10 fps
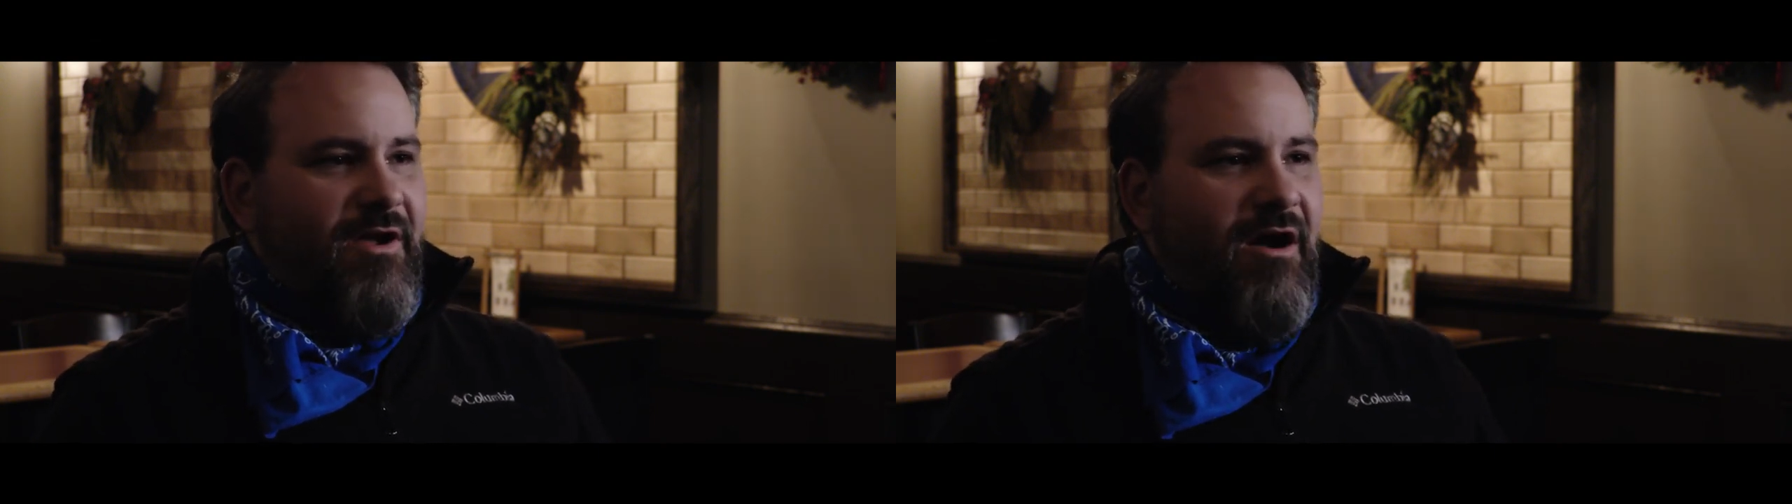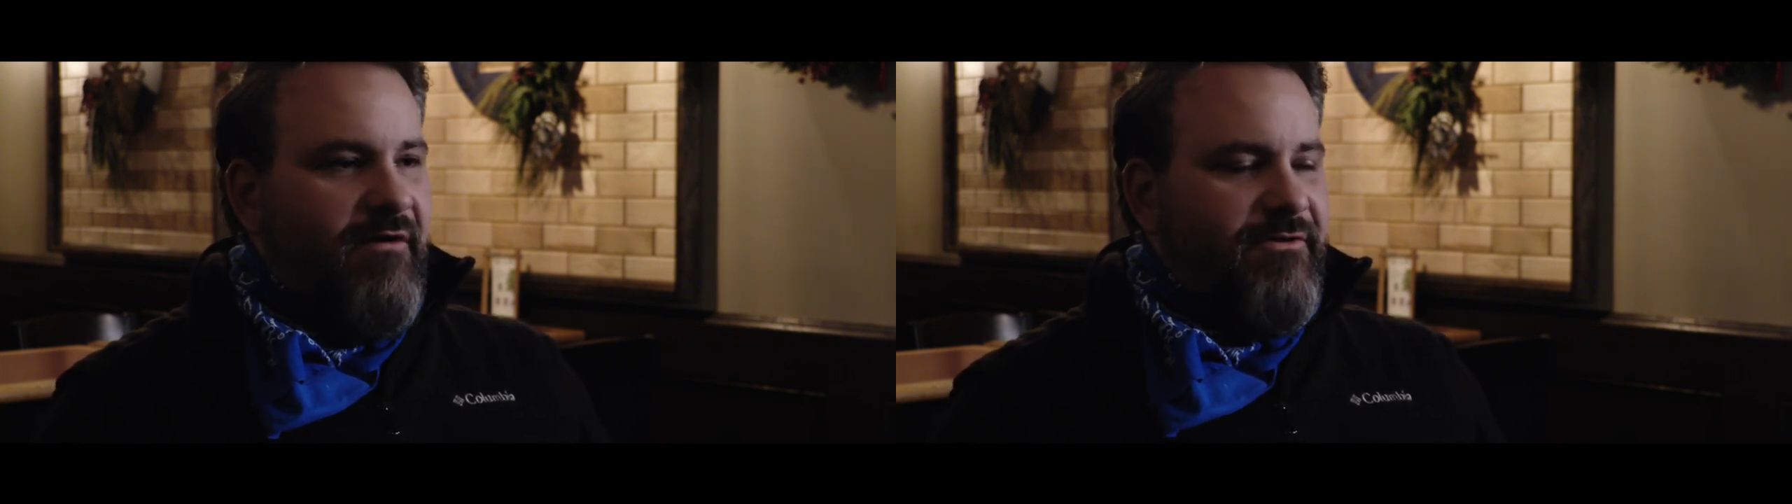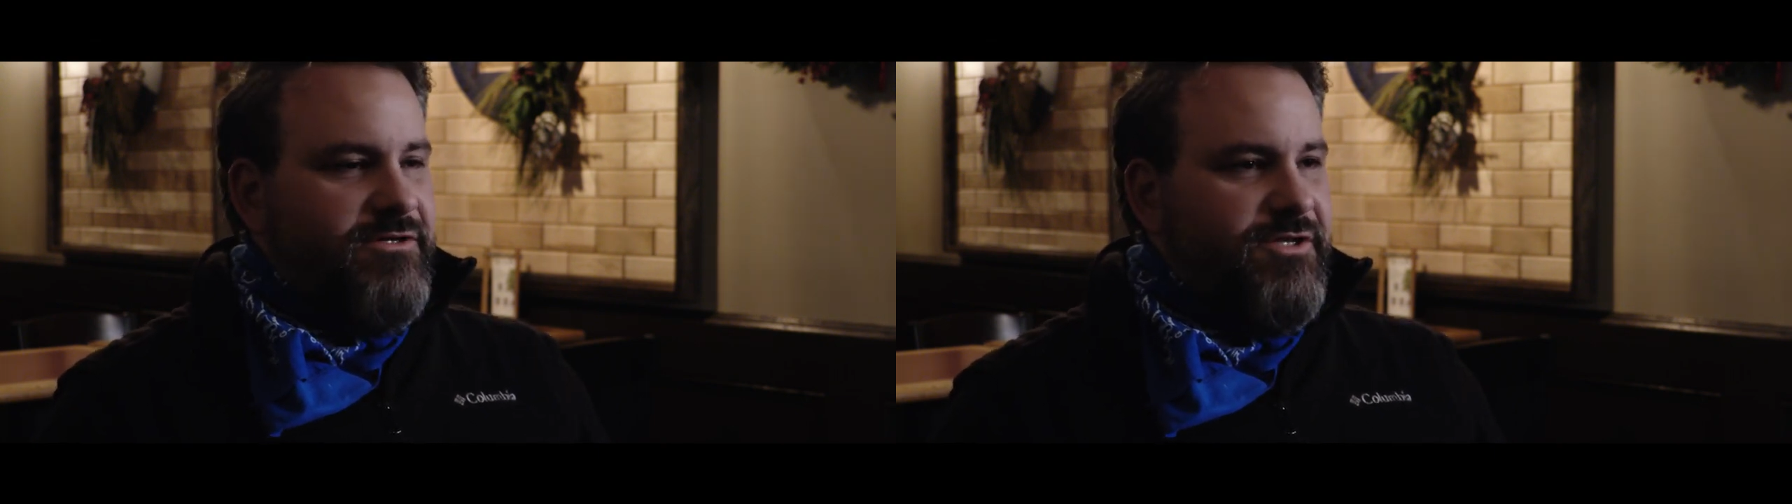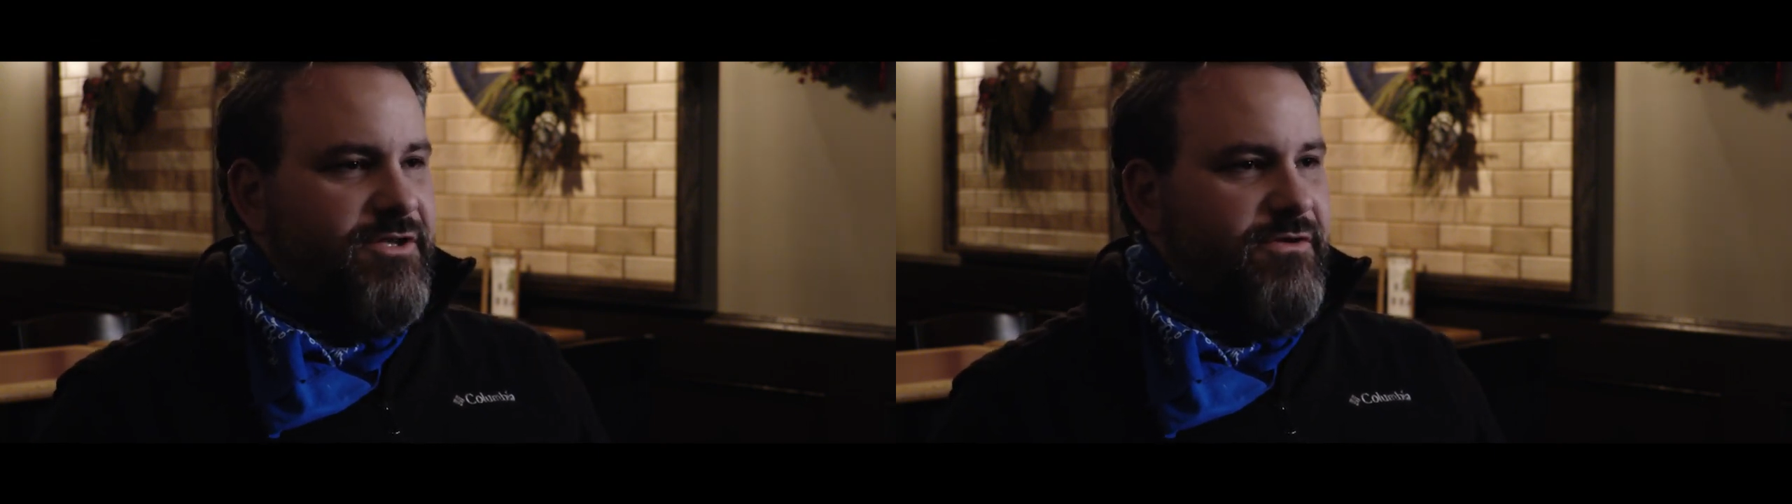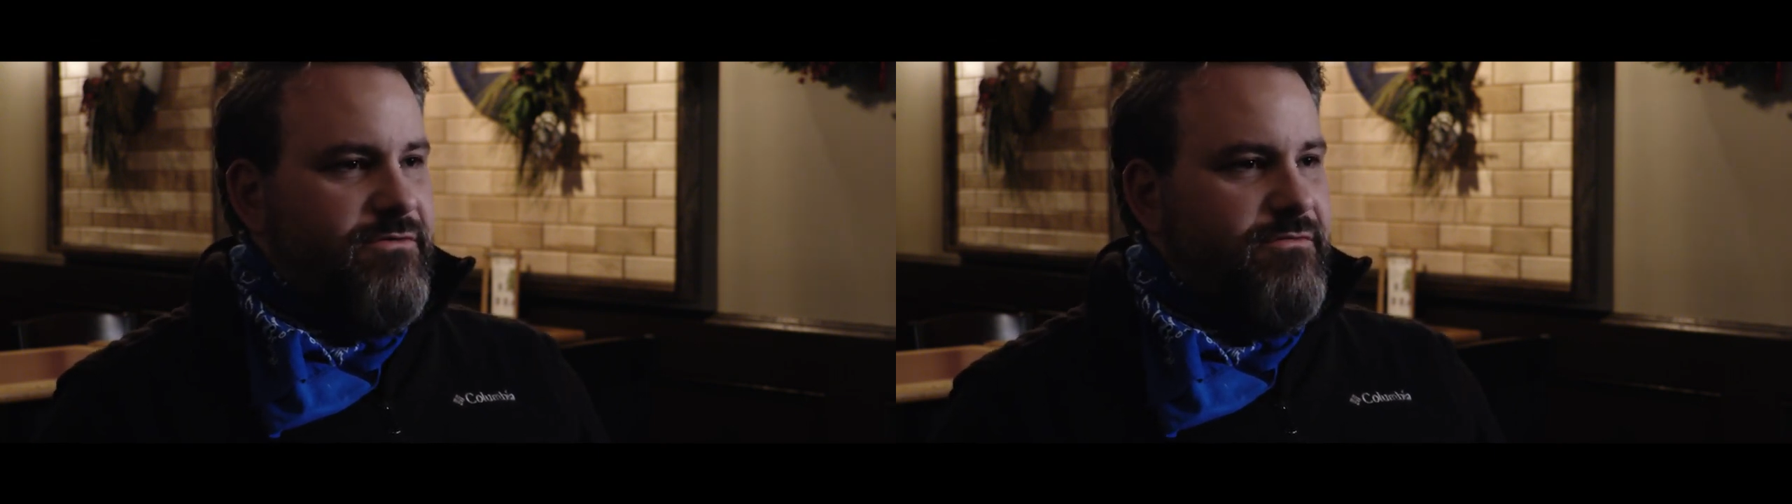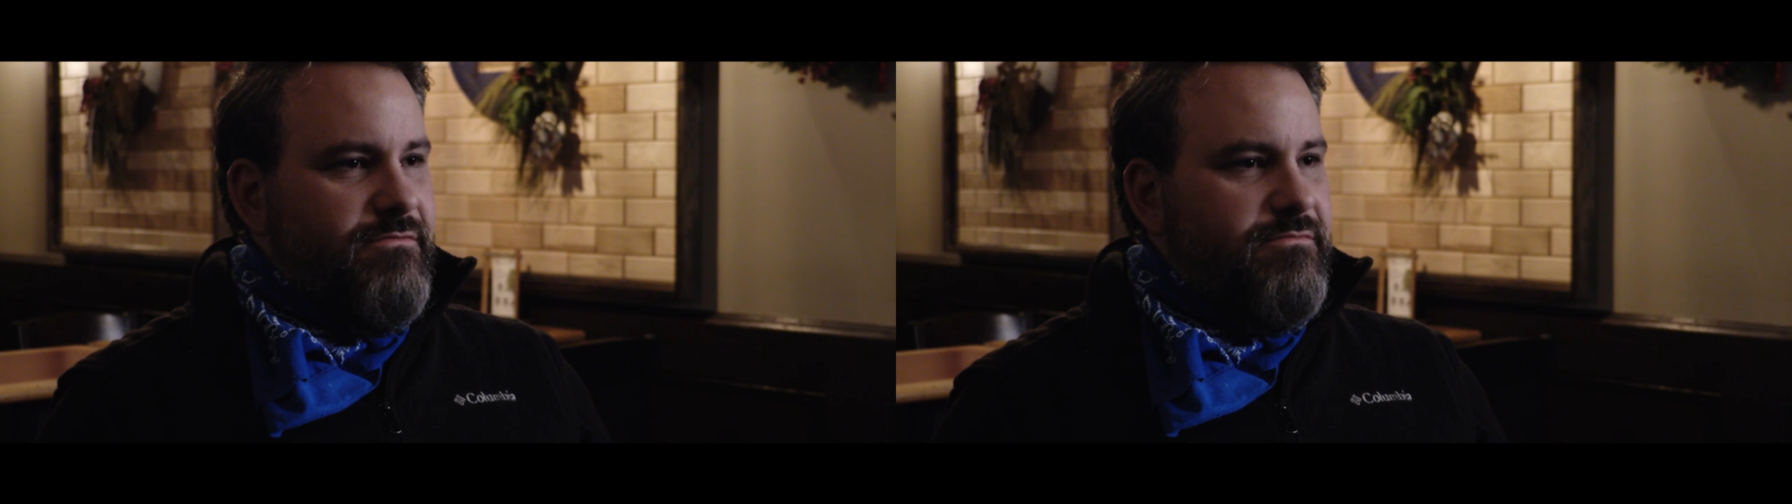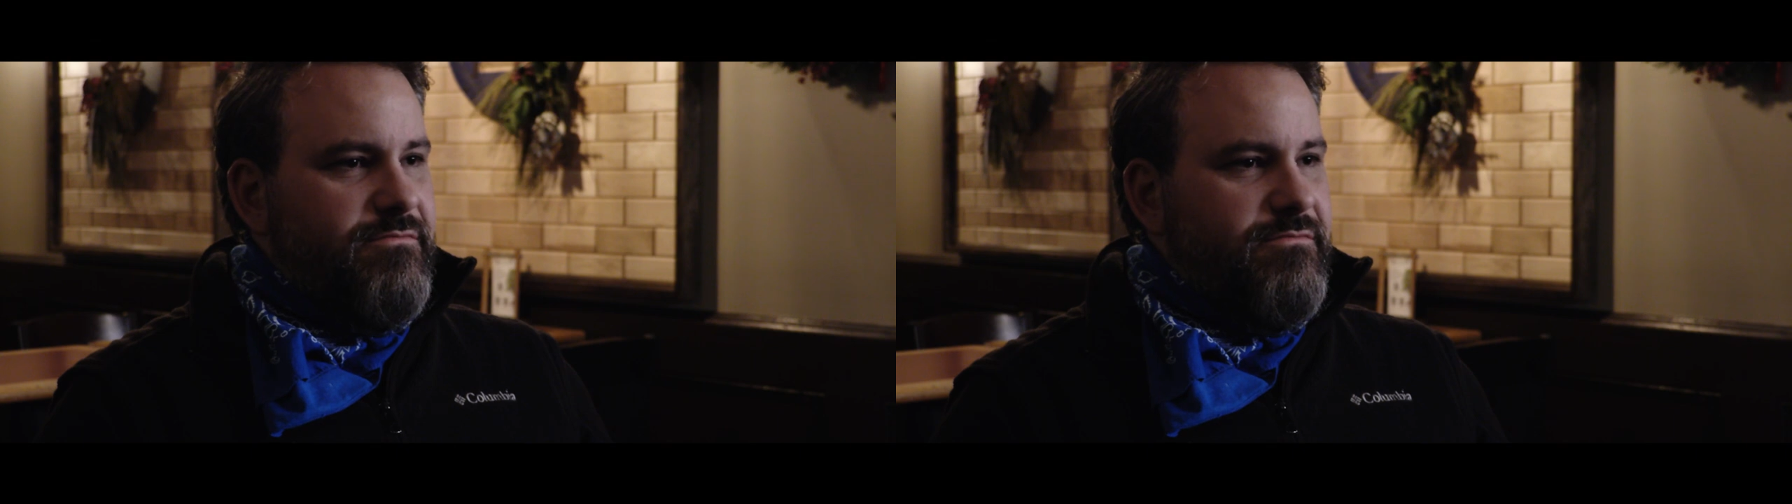the coffers to